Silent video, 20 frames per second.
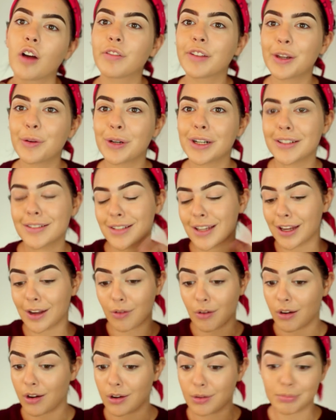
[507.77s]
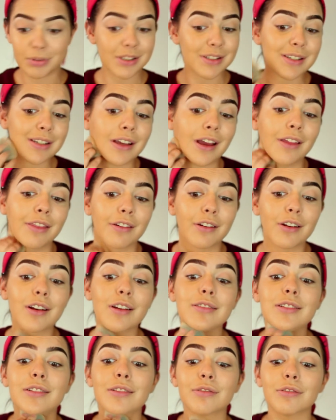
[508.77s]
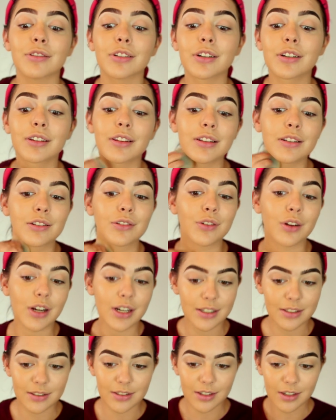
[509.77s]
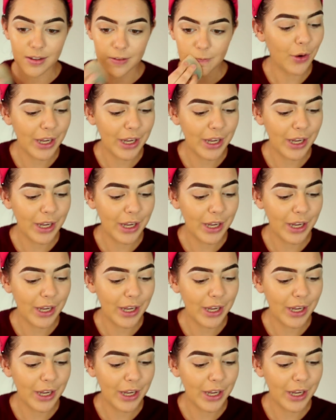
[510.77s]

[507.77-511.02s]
Hopefully when it's like all put together, it don't look this crazy.